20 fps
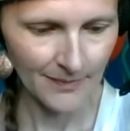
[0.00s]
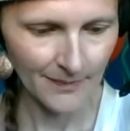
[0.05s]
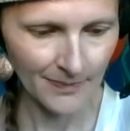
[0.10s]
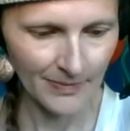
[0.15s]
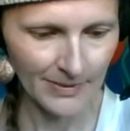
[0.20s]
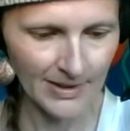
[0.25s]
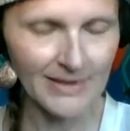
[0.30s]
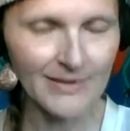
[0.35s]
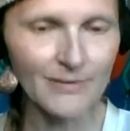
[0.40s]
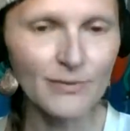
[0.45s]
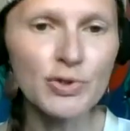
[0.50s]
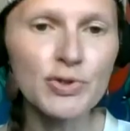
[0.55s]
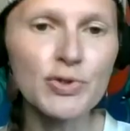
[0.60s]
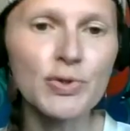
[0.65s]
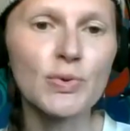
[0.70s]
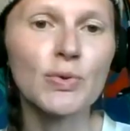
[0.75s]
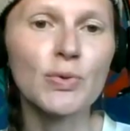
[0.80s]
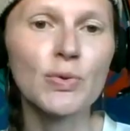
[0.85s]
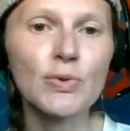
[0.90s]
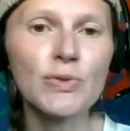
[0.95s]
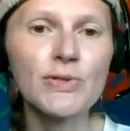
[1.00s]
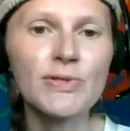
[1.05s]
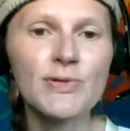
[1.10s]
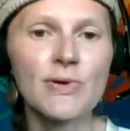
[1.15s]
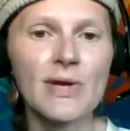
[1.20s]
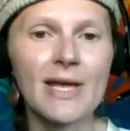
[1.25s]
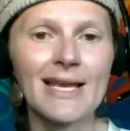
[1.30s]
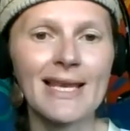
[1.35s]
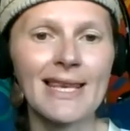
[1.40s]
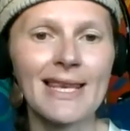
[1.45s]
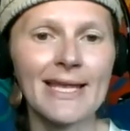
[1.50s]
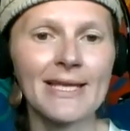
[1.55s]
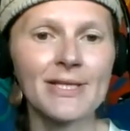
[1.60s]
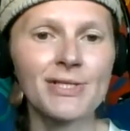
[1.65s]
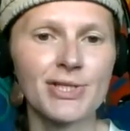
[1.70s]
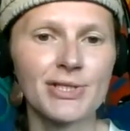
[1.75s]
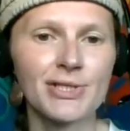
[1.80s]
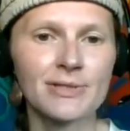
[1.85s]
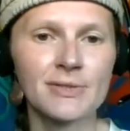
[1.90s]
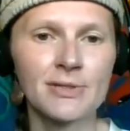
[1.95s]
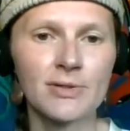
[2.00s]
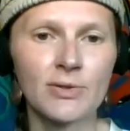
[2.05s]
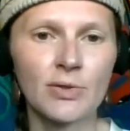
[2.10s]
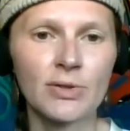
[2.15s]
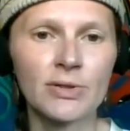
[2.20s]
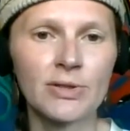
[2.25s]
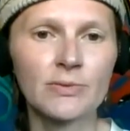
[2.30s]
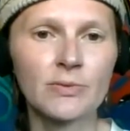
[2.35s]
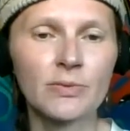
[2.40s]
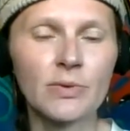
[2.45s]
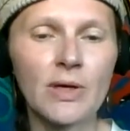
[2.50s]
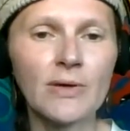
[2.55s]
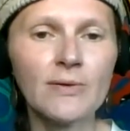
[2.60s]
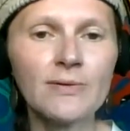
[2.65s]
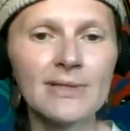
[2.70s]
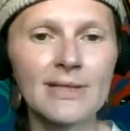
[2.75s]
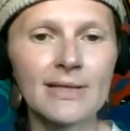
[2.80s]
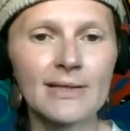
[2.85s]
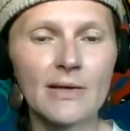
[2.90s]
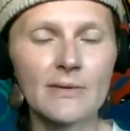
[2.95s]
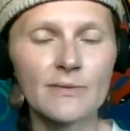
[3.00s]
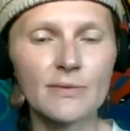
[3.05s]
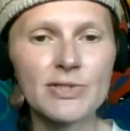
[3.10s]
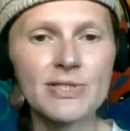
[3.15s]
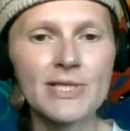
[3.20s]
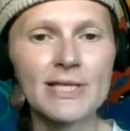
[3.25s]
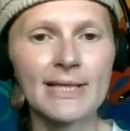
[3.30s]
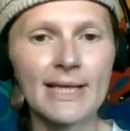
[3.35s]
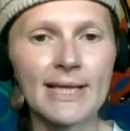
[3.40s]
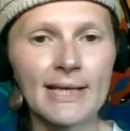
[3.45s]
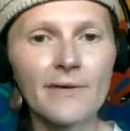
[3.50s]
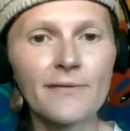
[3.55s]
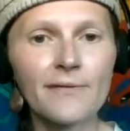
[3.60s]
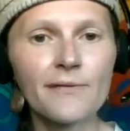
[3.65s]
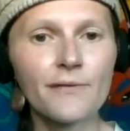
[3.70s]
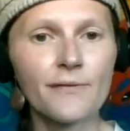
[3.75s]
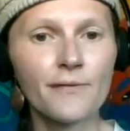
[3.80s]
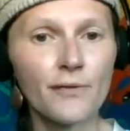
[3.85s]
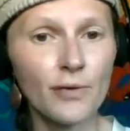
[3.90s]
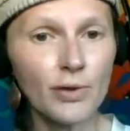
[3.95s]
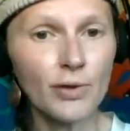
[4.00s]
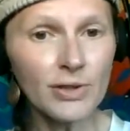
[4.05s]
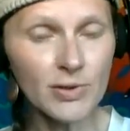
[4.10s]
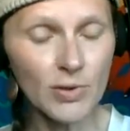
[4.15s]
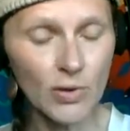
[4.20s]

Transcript: And there was also a legend going around that there was another third